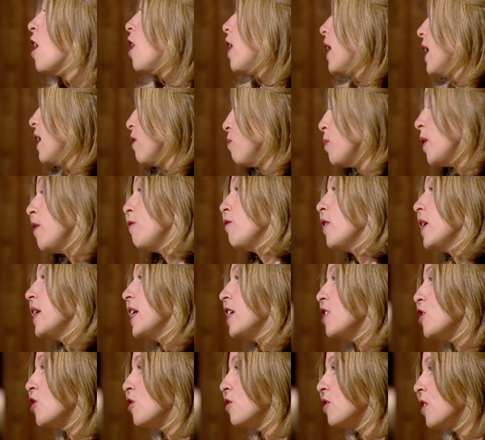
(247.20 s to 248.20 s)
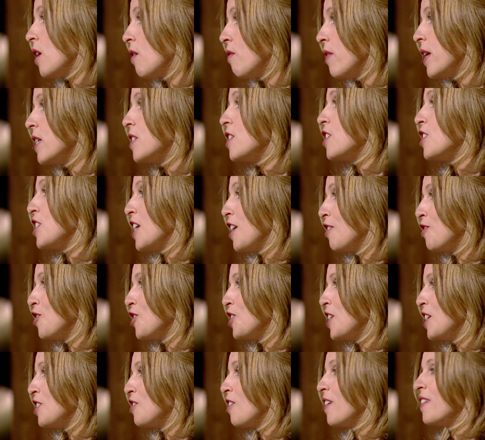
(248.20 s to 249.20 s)
I have my financial director
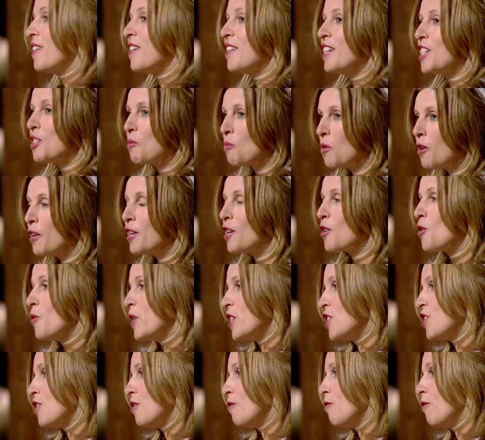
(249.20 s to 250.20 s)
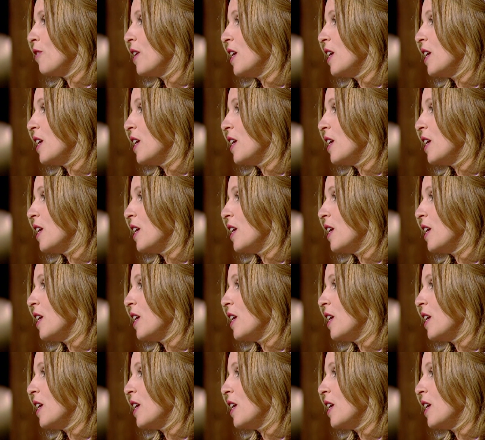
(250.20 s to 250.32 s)
downstairs. I think that's probably a question for